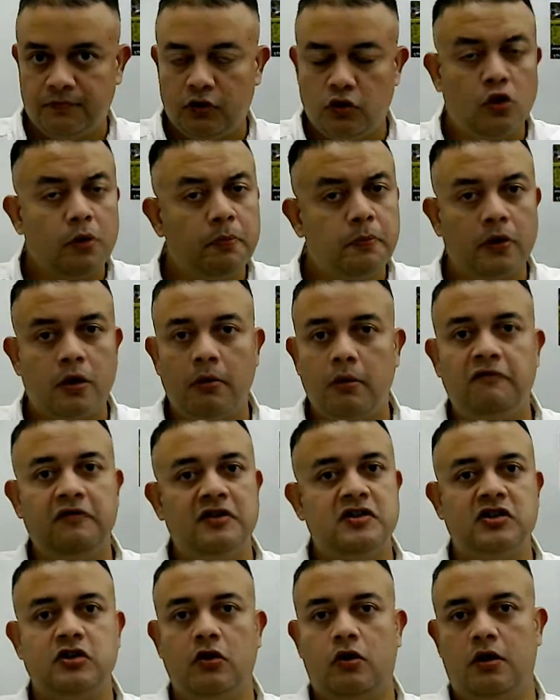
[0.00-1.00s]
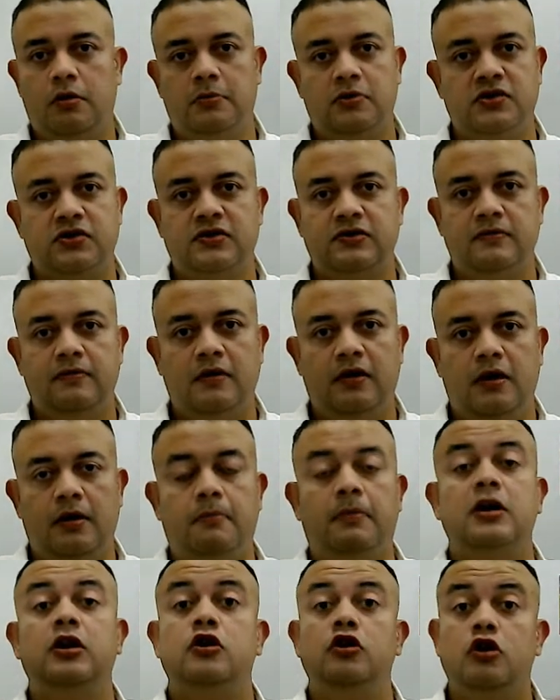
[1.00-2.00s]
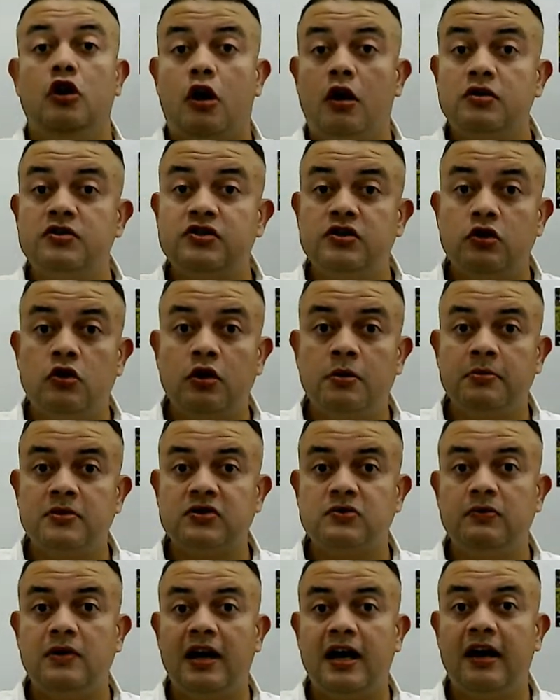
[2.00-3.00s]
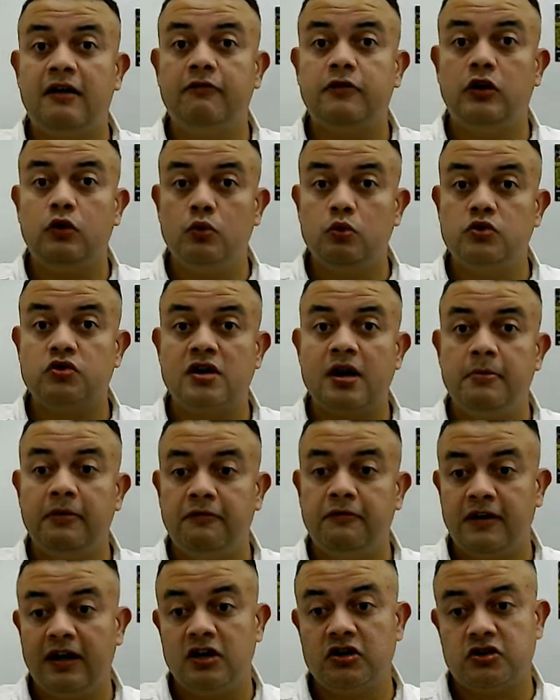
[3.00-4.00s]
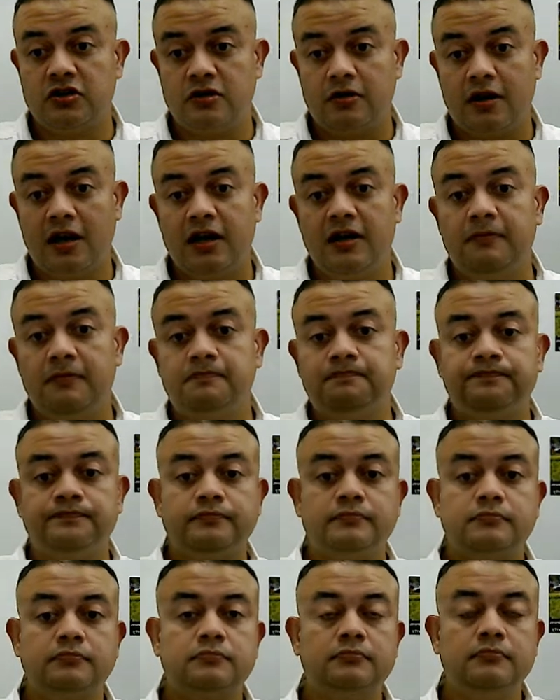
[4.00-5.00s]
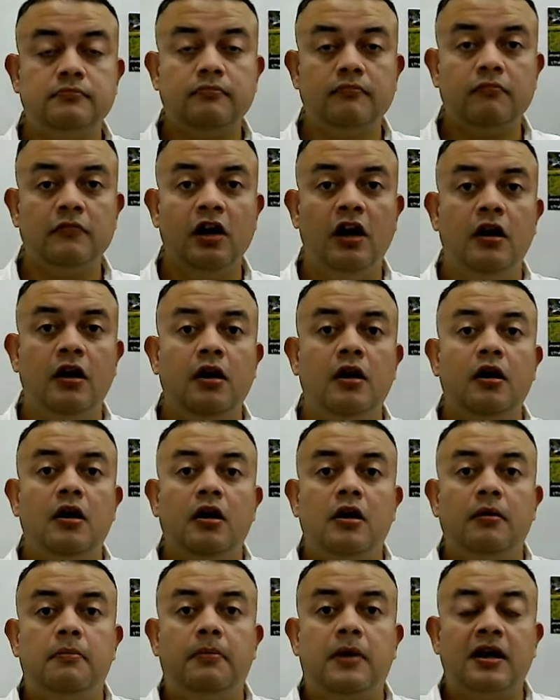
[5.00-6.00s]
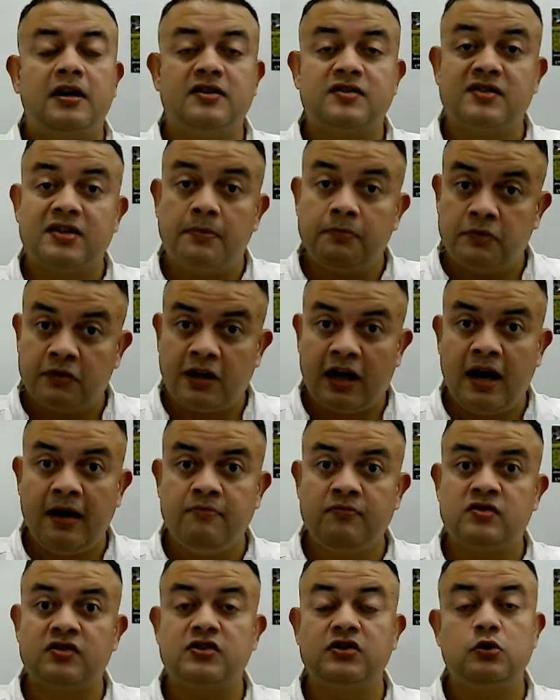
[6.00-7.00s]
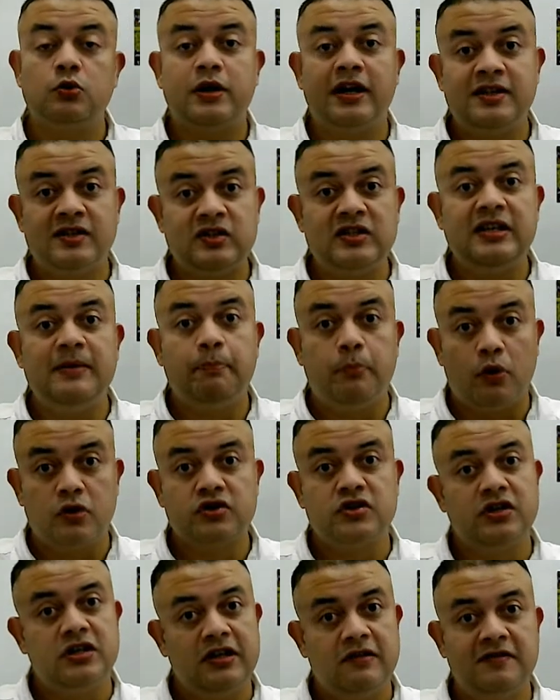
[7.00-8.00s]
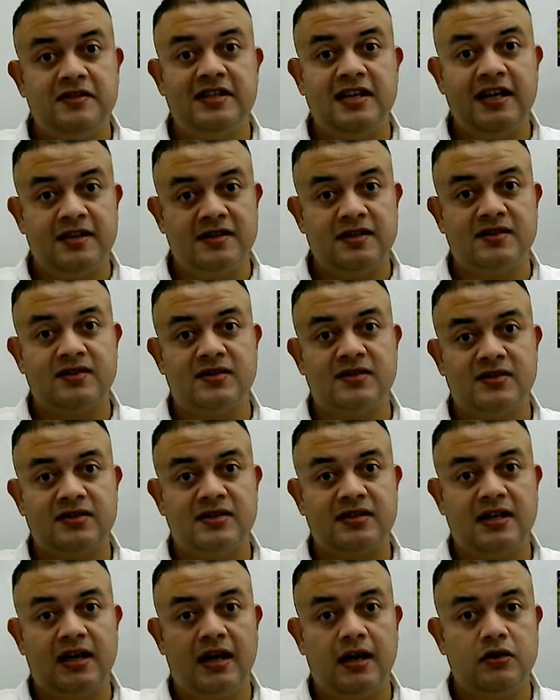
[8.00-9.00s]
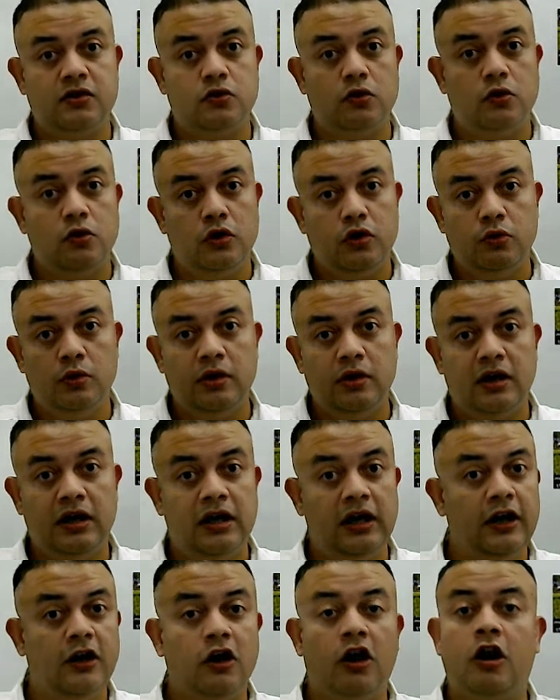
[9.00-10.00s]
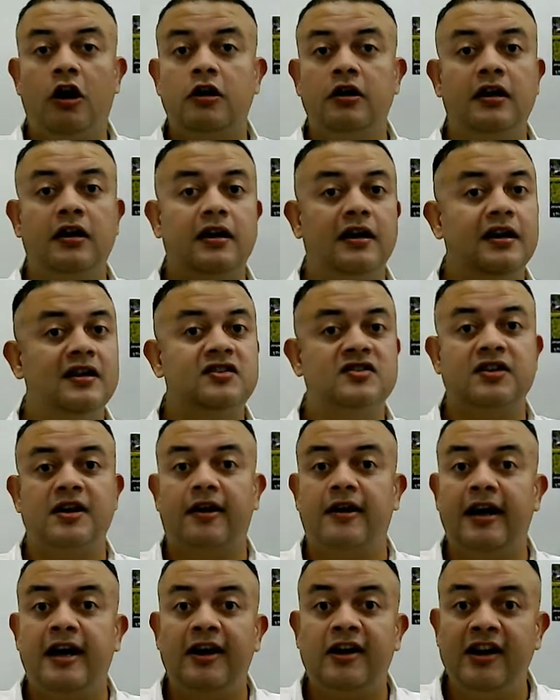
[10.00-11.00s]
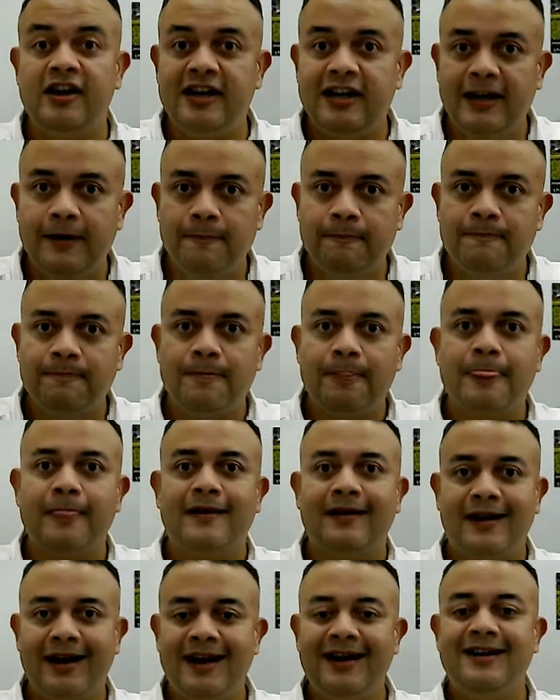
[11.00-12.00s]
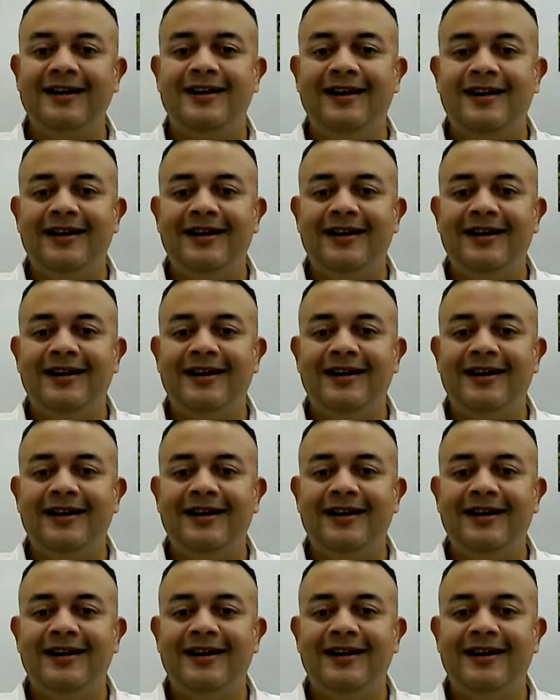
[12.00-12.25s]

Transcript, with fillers: No problem with synonymous, but non-synonymous will have huge ramification, right? but sometimes you can see positive changes i told you early on it's a rarity right